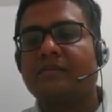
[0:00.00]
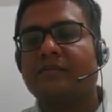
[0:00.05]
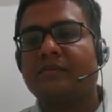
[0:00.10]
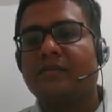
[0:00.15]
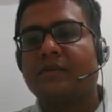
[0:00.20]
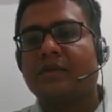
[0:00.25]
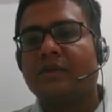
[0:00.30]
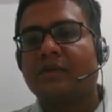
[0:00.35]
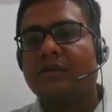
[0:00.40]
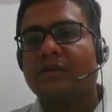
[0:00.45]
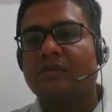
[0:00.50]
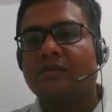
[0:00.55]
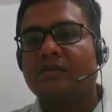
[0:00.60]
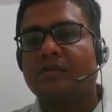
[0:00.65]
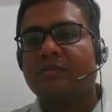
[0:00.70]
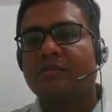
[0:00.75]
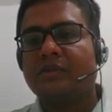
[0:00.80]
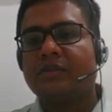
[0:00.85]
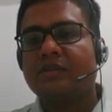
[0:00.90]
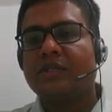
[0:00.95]
So it
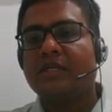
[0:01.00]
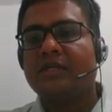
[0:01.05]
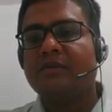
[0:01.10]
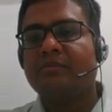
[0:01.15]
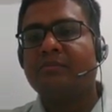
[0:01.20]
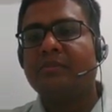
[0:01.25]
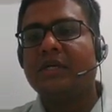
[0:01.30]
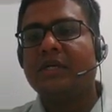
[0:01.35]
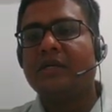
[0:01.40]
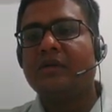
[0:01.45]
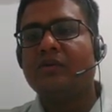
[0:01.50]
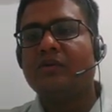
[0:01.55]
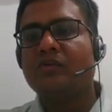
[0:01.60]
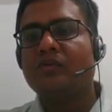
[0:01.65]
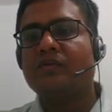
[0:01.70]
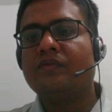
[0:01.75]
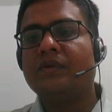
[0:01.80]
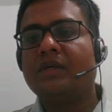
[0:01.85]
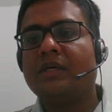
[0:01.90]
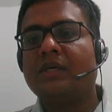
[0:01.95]
means that P into
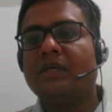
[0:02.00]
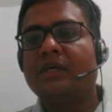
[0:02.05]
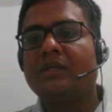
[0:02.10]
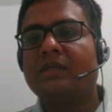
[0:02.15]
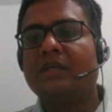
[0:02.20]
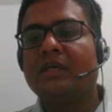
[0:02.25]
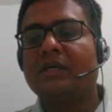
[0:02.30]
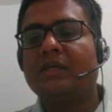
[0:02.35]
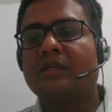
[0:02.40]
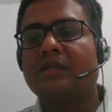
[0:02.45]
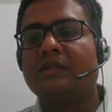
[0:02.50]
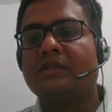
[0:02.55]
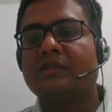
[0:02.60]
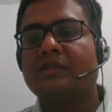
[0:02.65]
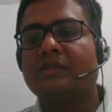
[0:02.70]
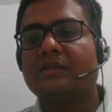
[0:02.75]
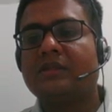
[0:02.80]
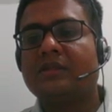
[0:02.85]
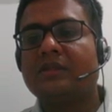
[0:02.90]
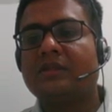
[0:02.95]
V, that
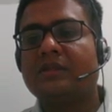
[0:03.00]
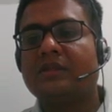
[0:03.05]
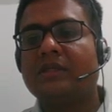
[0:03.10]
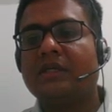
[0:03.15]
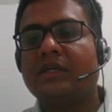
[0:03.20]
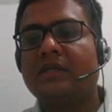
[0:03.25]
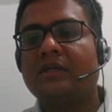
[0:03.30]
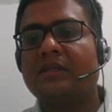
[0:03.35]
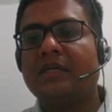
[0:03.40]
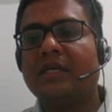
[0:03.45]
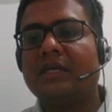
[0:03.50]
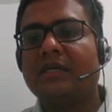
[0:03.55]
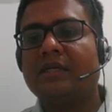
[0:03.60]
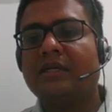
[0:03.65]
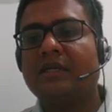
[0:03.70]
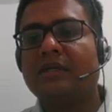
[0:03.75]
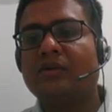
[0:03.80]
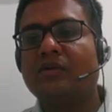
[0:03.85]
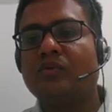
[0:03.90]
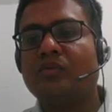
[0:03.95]
is then that
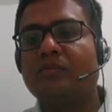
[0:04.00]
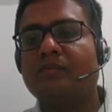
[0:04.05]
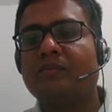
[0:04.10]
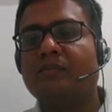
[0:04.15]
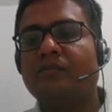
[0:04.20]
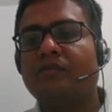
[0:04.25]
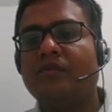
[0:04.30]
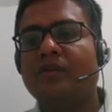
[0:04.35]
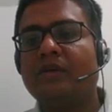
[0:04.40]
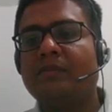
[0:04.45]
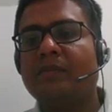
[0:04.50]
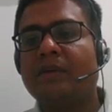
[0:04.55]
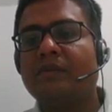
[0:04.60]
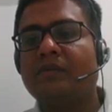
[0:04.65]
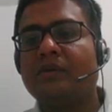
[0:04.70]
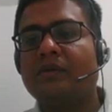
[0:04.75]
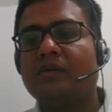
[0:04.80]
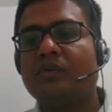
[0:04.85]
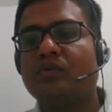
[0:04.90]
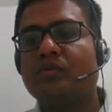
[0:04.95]
into V
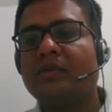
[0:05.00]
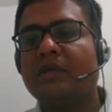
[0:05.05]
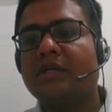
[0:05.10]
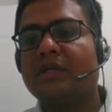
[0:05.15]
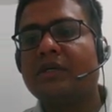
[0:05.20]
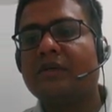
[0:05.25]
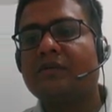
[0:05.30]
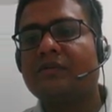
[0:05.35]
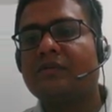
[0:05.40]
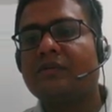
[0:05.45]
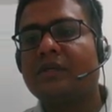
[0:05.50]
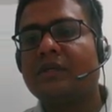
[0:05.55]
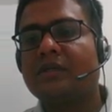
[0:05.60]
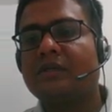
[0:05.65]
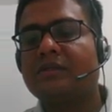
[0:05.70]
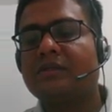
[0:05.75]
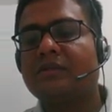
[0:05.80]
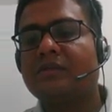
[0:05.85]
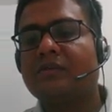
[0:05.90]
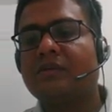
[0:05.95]
power 2 by F, that
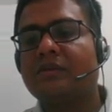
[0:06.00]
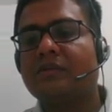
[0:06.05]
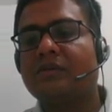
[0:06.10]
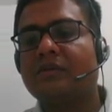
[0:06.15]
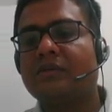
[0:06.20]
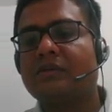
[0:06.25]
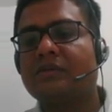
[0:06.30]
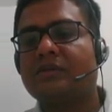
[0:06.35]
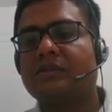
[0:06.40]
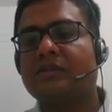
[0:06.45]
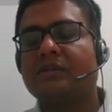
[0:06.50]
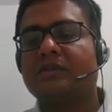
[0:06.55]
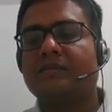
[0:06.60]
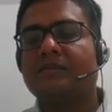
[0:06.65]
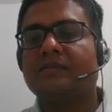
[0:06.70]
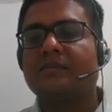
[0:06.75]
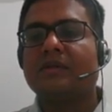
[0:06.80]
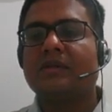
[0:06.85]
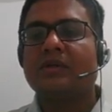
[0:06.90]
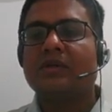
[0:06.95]
is equal to constant.
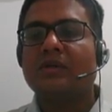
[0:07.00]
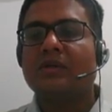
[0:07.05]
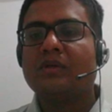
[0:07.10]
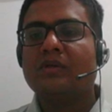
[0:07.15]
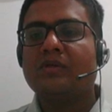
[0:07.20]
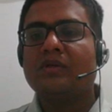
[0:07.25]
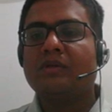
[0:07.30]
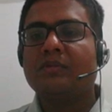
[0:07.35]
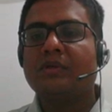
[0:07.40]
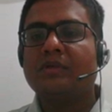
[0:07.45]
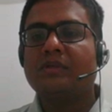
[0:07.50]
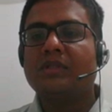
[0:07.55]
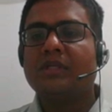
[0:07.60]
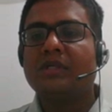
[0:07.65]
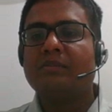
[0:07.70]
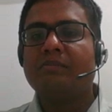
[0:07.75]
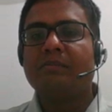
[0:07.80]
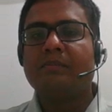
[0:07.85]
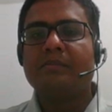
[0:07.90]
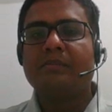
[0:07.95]
So it means that
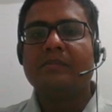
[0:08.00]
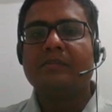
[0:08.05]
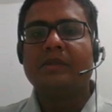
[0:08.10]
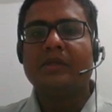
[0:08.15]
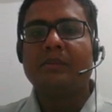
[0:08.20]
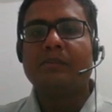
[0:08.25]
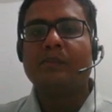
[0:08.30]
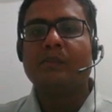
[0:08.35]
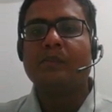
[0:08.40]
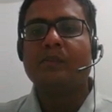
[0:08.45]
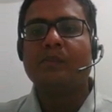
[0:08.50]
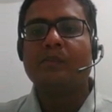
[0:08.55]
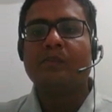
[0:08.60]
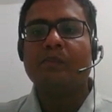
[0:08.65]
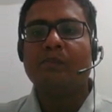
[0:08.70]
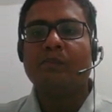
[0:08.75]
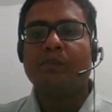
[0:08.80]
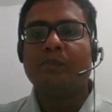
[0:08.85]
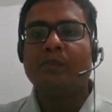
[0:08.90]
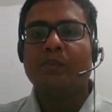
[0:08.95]
the
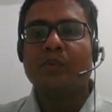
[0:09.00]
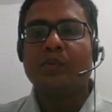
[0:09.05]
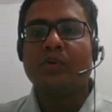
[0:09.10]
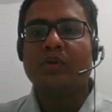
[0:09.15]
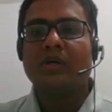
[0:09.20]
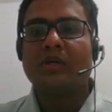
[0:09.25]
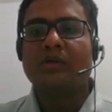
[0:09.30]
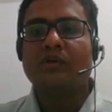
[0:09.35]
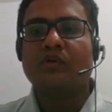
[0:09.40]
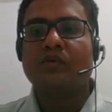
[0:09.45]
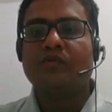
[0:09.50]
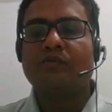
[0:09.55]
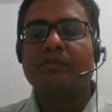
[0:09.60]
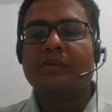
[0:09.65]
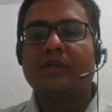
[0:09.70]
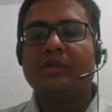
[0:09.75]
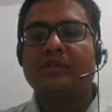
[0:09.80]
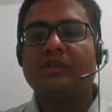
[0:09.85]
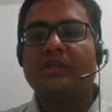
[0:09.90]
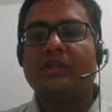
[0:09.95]
product of
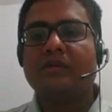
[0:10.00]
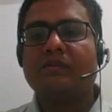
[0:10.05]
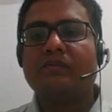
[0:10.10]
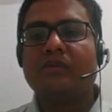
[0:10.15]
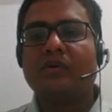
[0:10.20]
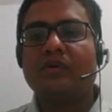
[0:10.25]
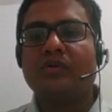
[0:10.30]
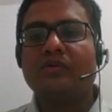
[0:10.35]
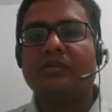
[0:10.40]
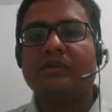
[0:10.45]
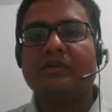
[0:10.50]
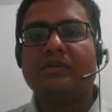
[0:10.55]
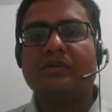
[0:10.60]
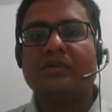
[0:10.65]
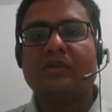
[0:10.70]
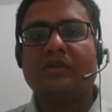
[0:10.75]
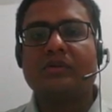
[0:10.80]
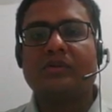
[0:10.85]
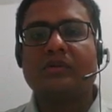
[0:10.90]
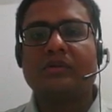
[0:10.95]
pressure and volume is
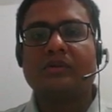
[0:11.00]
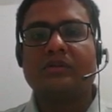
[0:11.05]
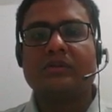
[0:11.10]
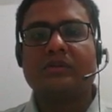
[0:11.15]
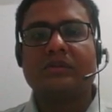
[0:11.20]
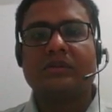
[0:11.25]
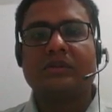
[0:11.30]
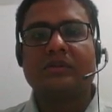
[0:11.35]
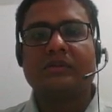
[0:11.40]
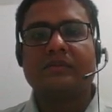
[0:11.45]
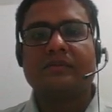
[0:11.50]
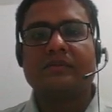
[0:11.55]
not constant.